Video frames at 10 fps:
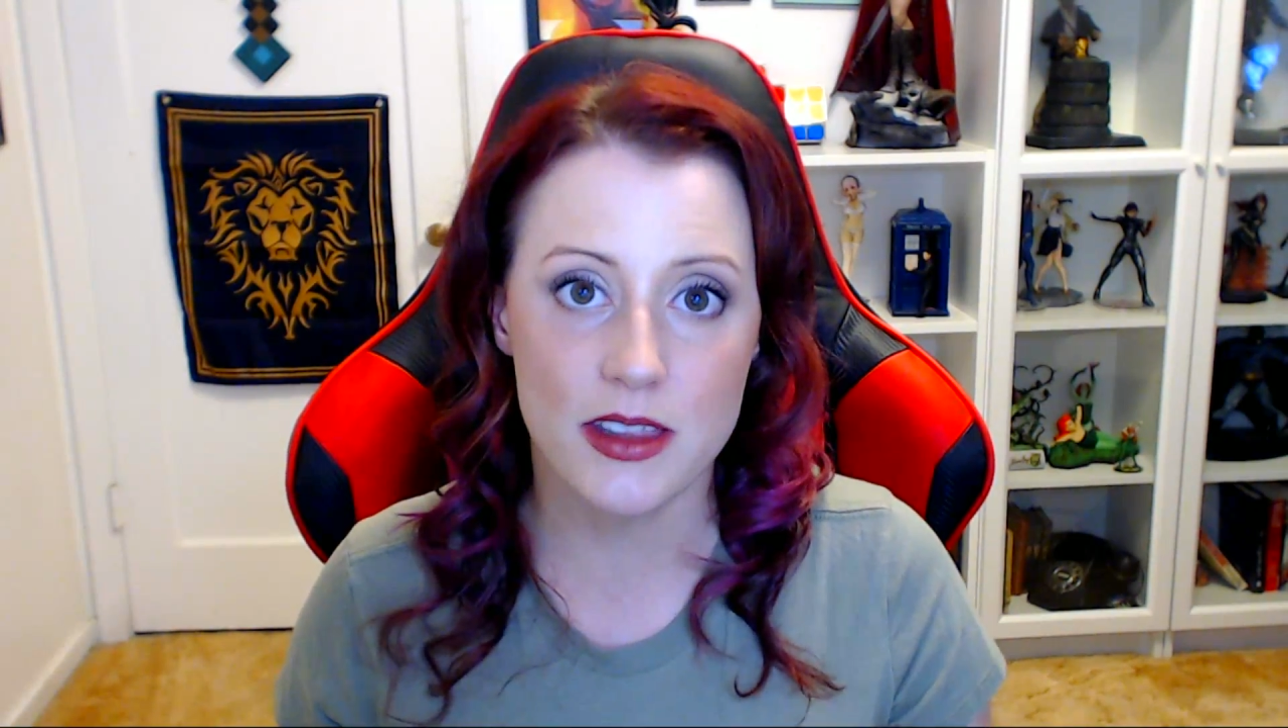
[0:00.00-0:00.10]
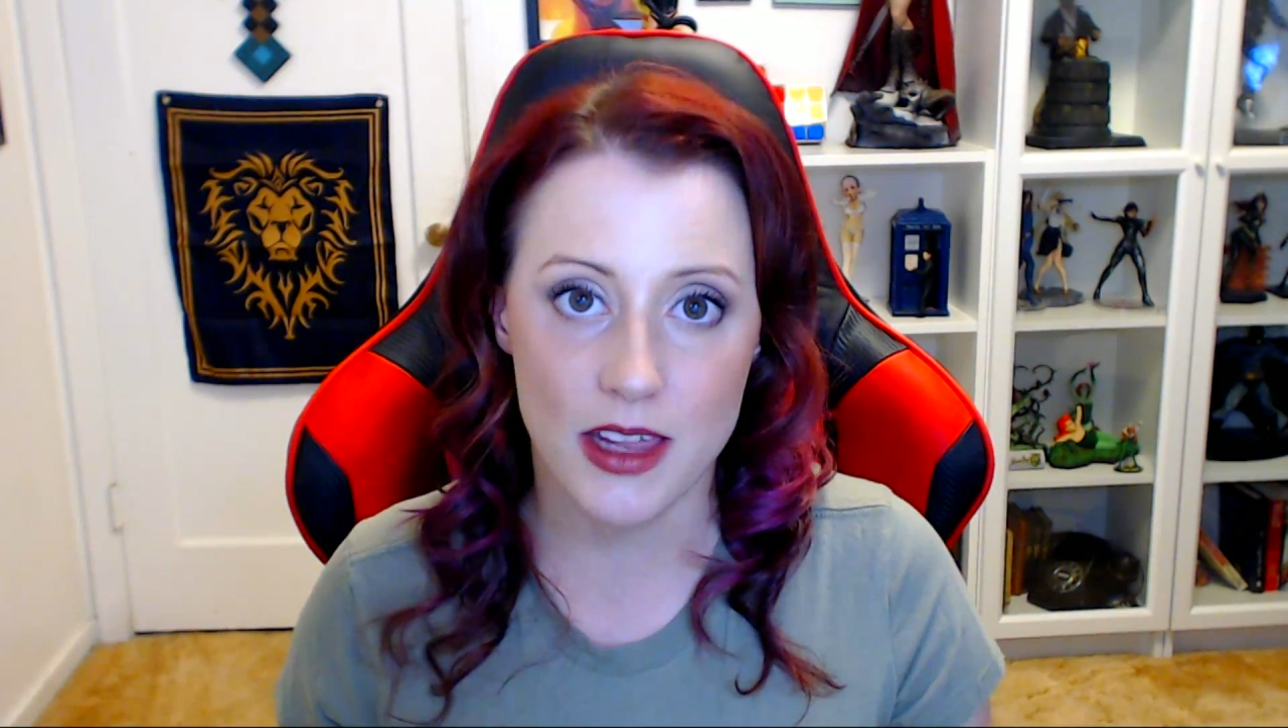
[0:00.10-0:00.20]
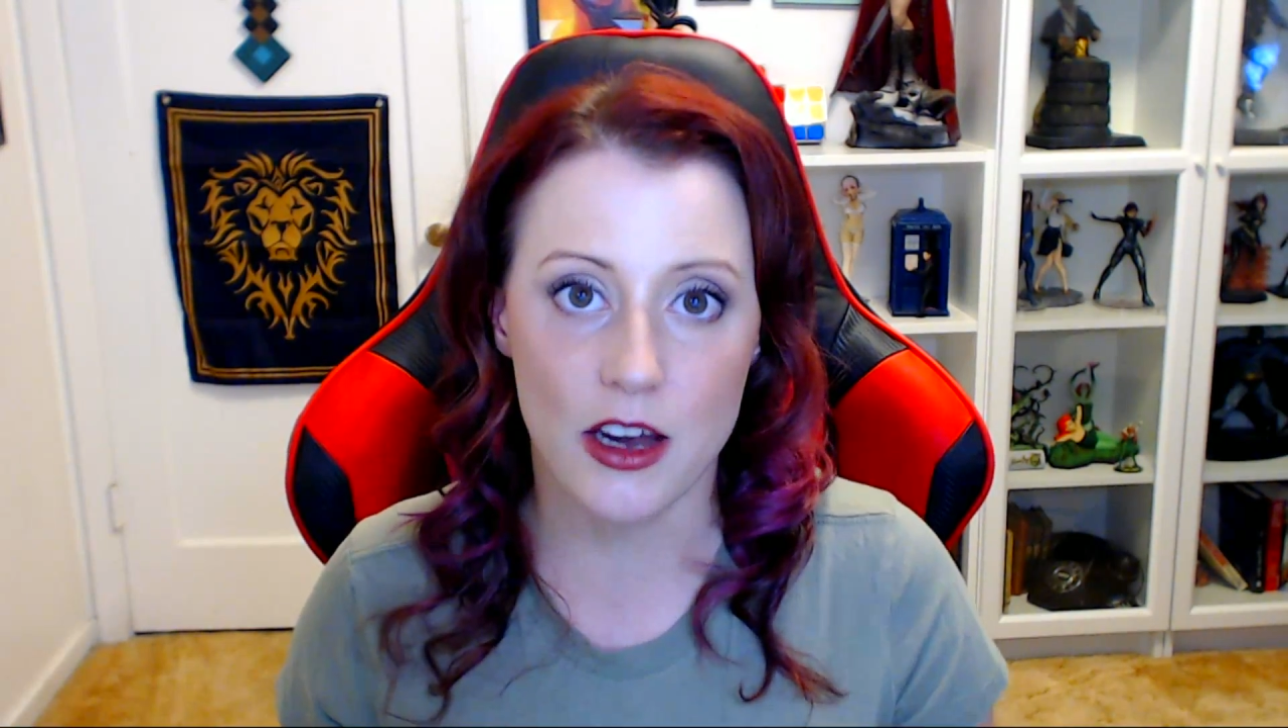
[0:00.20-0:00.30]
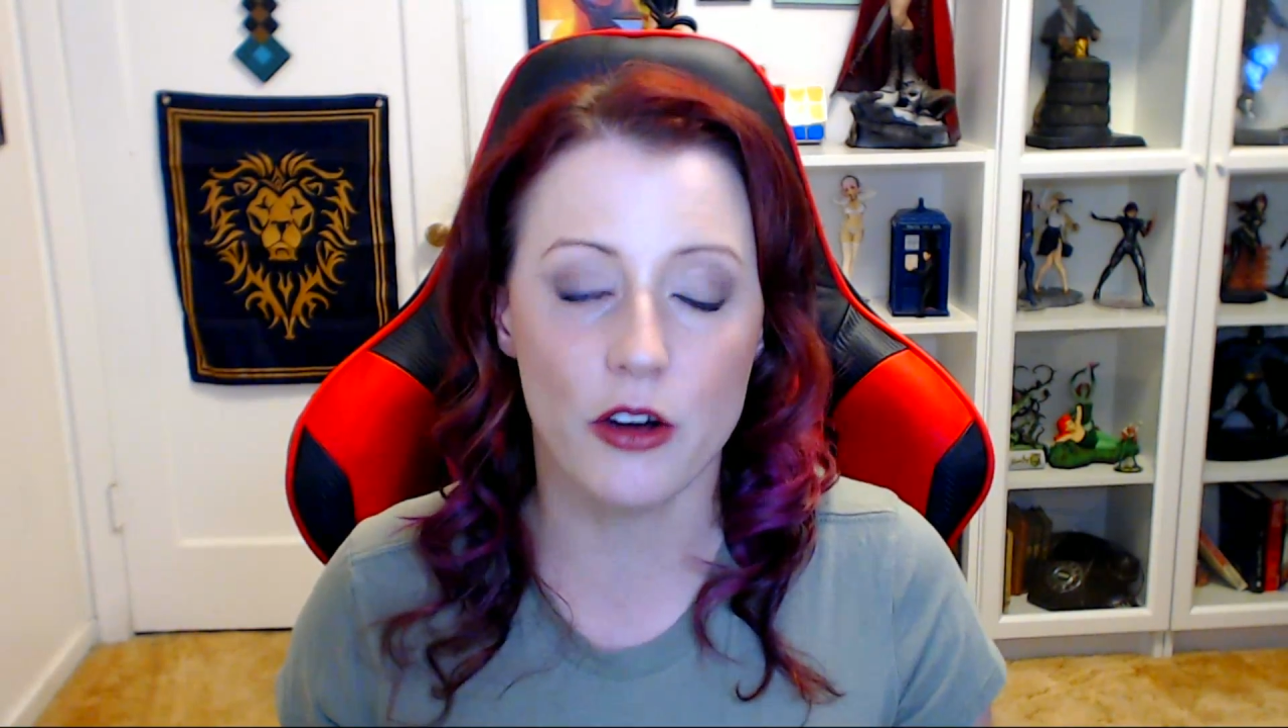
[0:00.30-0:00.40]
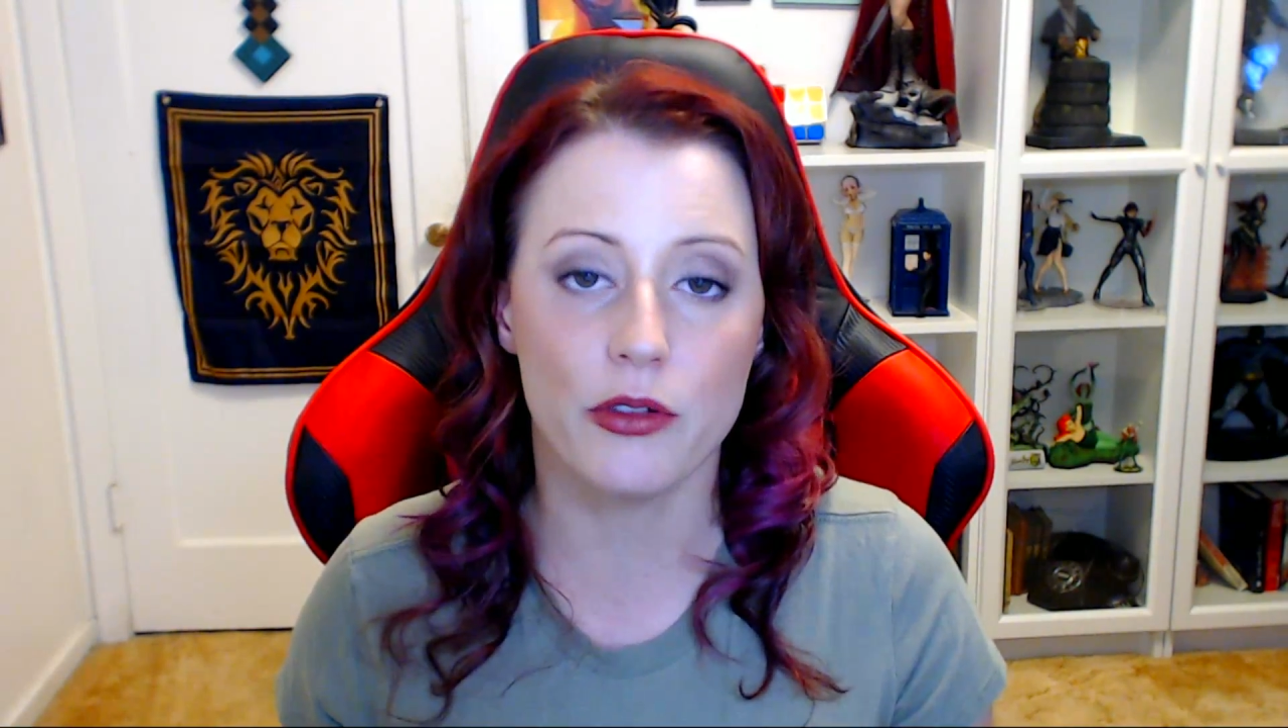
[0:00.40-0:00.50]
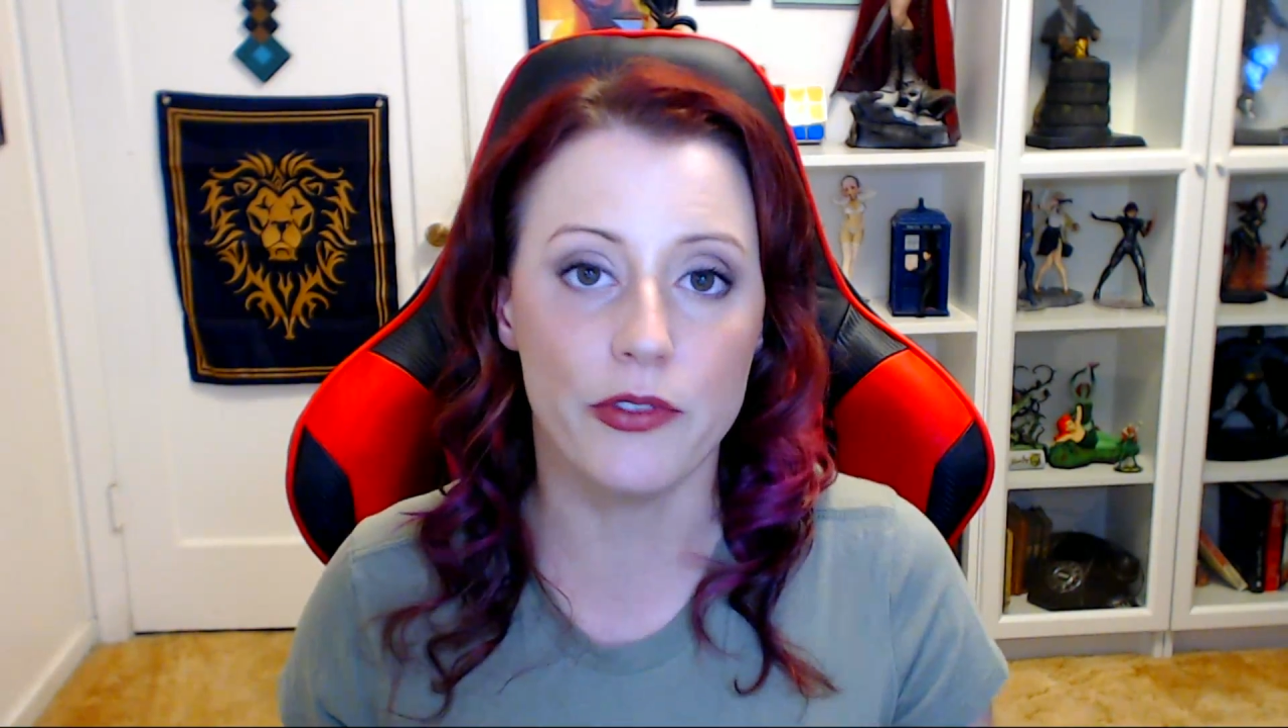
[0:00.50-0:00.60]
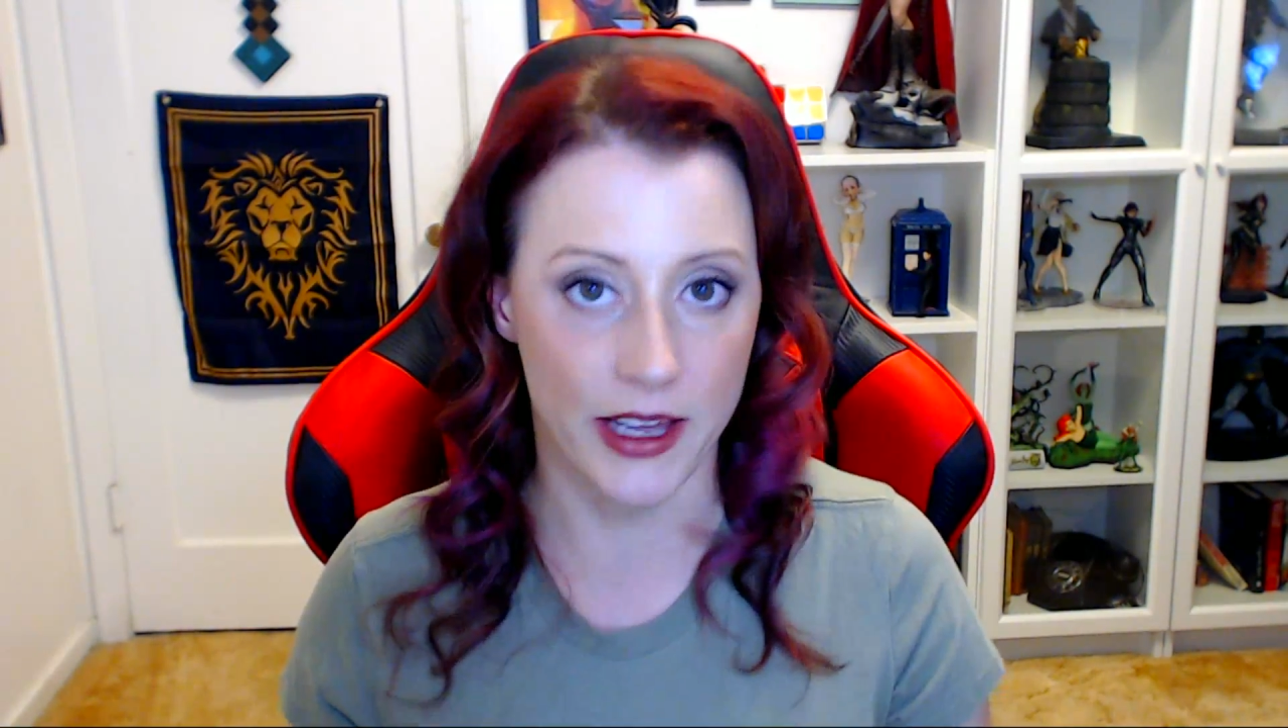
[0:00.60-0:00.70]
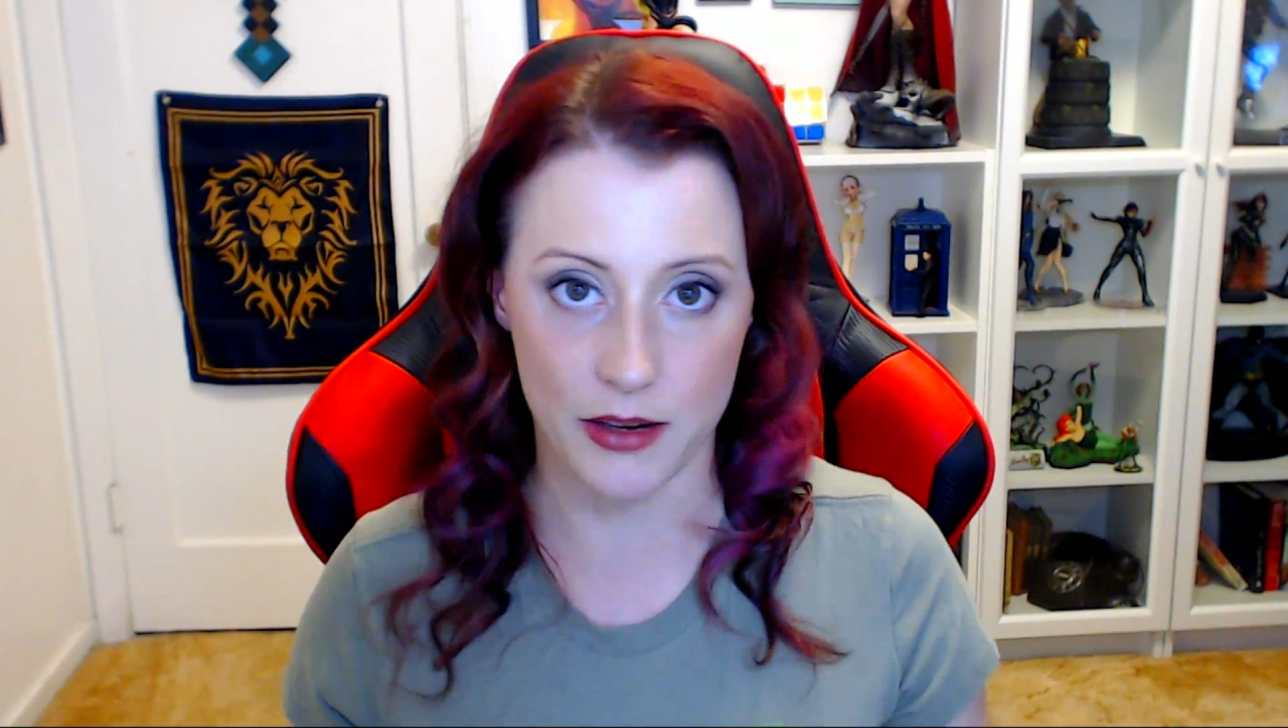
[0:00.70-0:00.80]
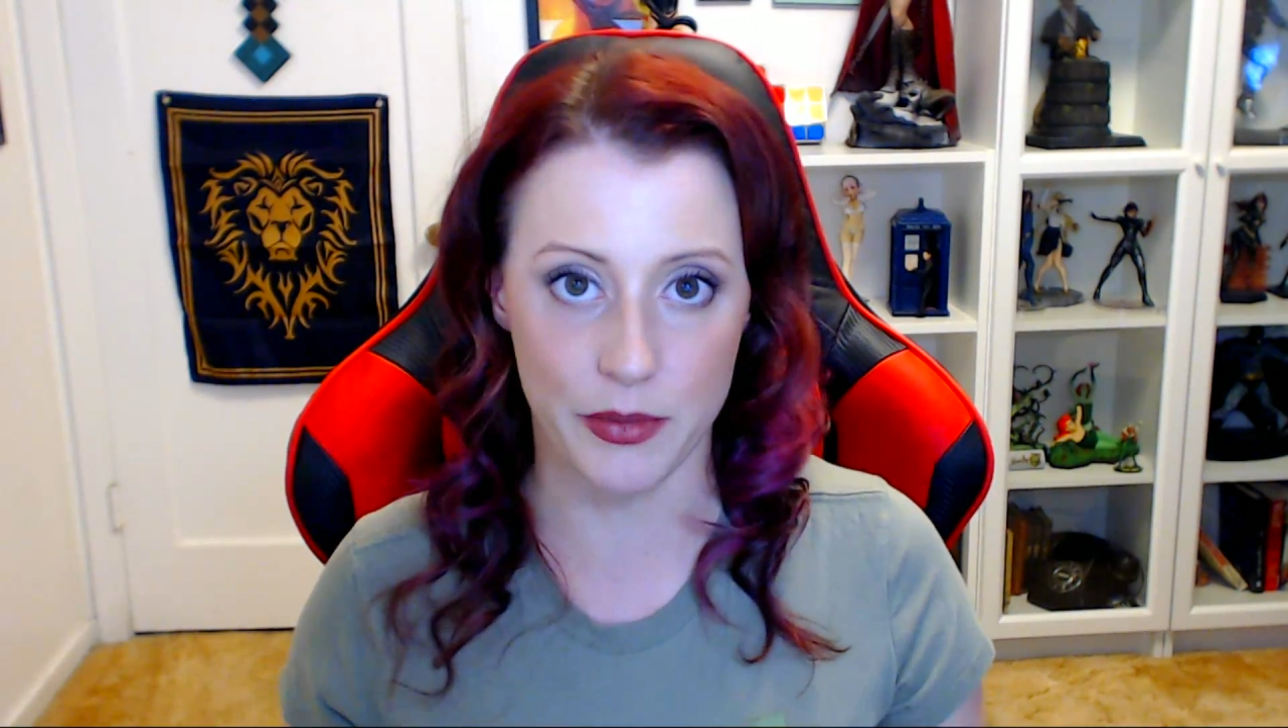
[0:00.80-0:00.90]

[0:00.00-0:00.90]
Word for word: their fan